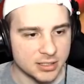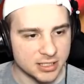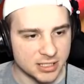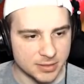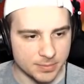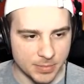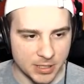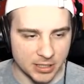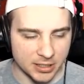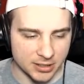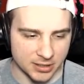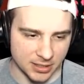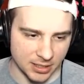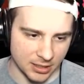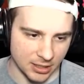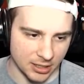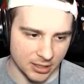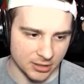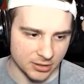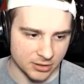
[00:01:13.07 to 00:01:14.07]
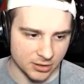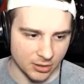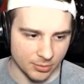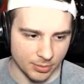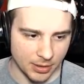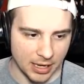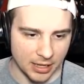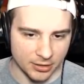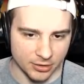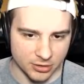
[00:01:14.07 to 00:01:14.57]
speak tonight.
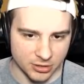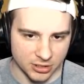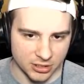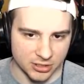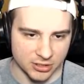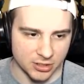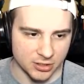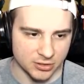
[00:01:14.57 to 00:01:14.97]
Apologies.